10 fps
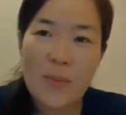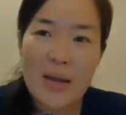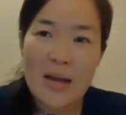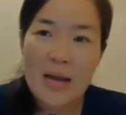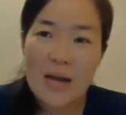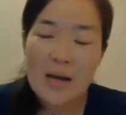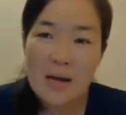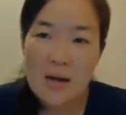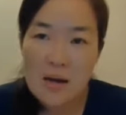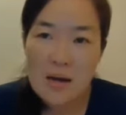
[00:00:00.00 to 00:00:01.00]
Pick
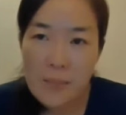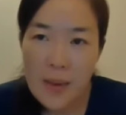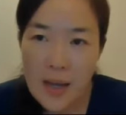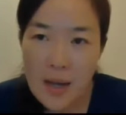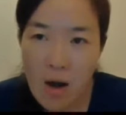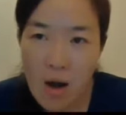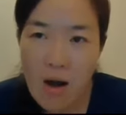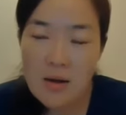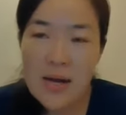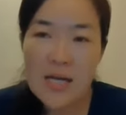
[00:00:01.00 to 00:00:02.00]
Pick
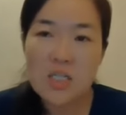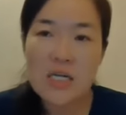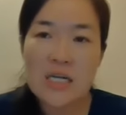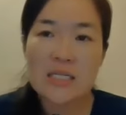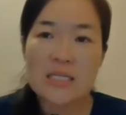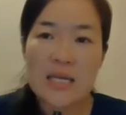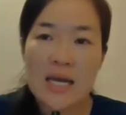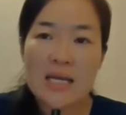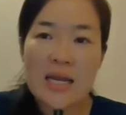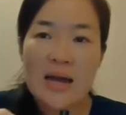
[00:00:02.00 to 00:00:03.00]
Hong actually is
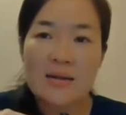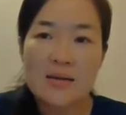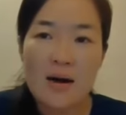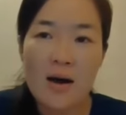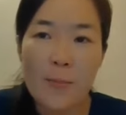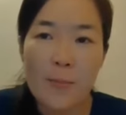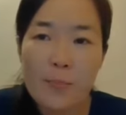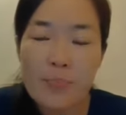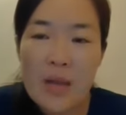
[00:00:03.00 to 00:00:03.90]
saying that um,